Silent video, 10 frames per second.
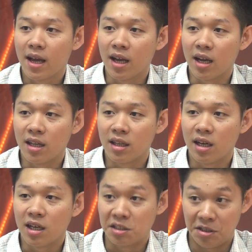and
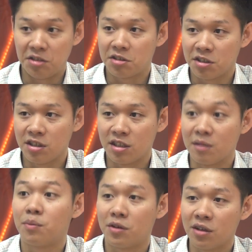execution
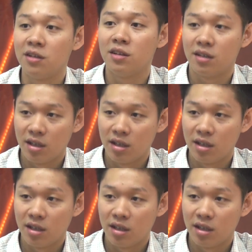is important.